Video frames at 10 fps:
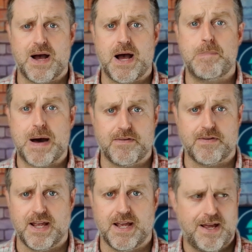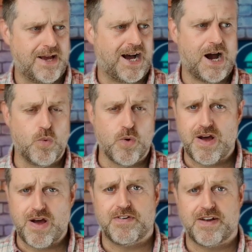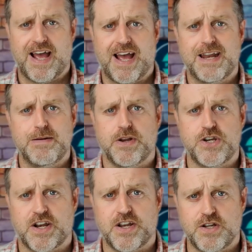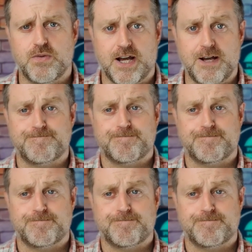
apparently. I would not advocate anybody trying to do that.